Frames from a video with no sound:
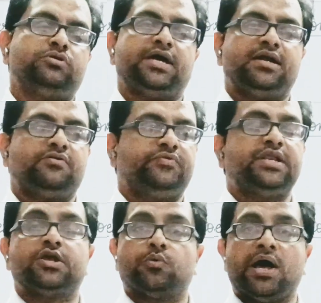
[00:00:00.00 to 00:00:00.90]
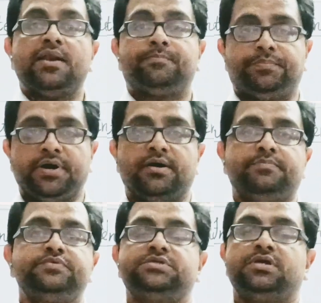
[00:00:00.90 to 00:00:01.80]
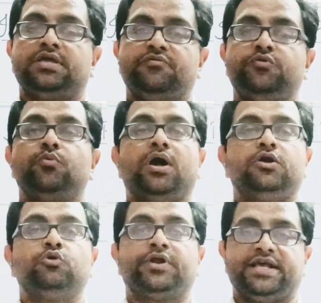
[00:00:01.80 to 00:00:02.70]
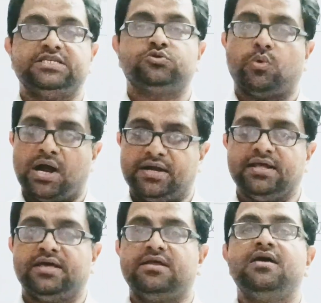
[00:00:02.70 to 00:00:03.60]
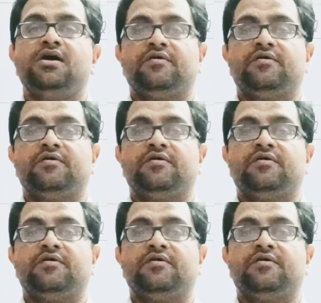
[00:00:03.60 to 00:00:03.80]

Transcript: know that we require pumps if we want to raise water